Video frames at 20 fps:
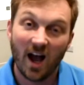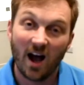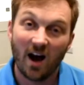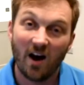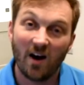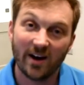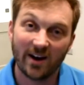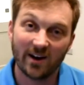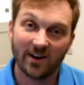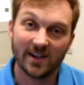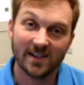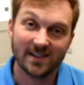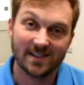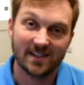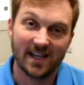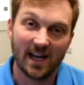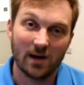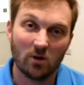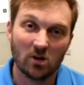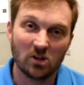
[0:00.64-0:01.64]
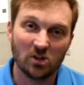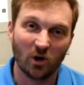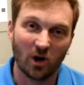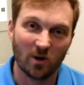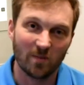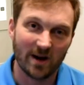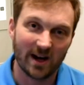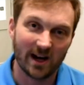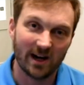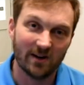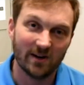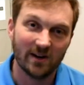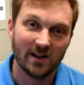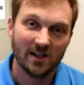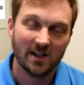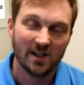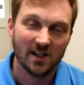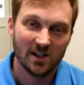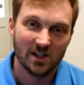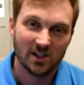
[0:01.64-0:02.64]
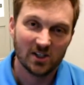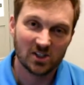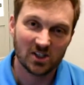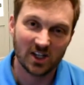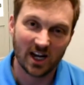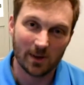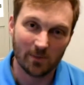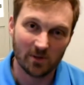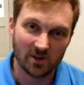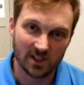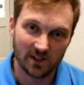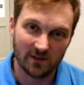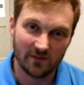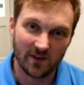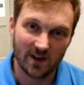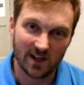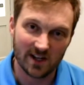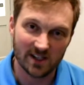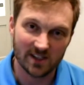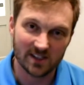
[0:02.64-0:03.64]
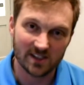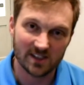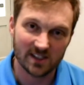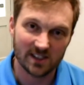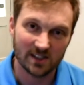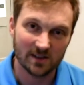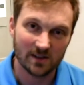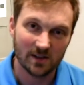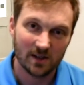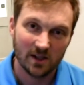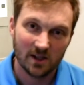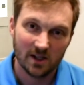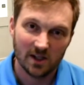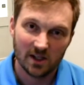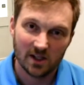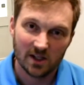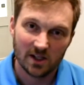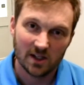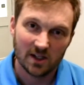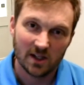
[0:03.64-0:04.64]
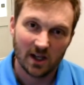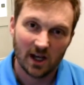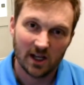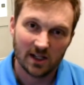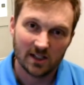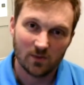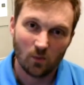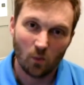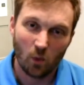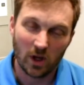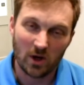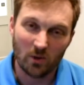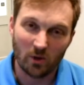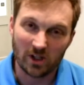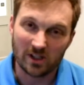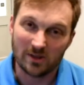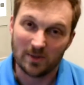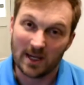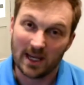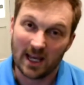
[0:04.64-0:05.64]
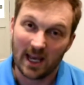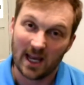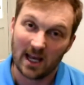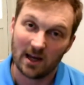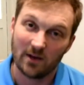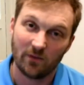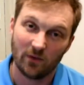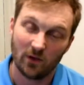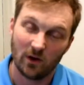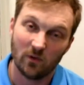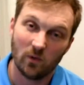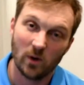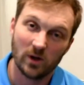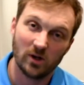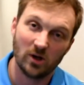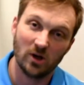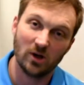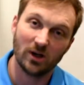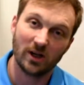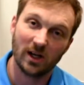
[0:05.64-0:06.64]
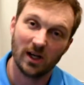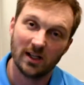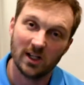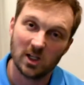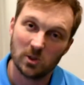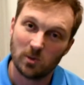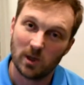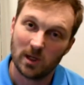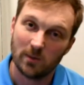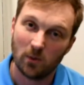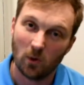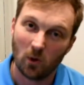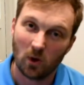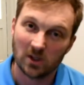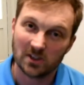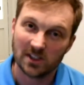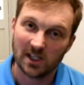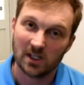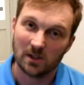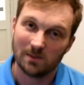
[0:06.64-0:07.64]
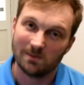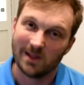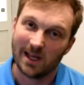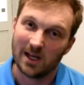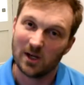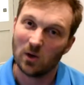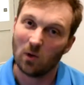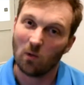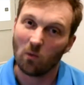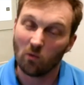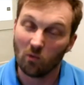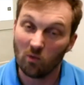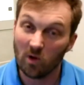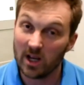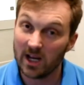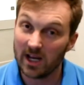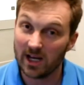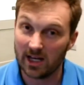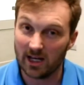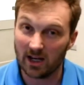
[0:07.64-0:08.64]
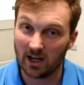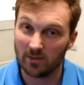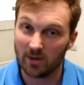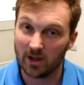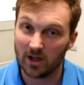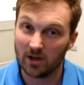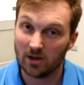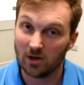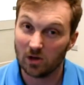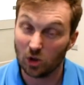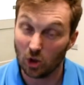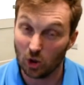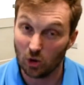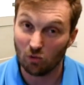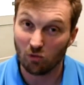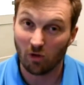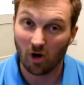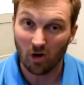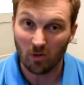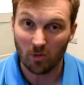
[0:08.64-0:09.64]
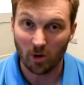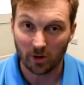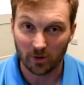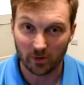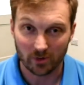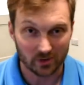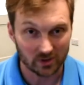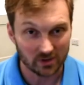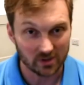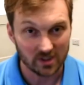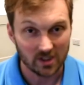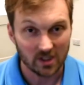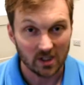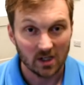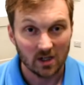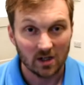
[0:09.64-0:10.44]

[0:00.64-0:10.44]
Hi guys, today I want to talk about celebrity fitness and what you want to be careful of when you're looking at these people, because they're not really going to be good role models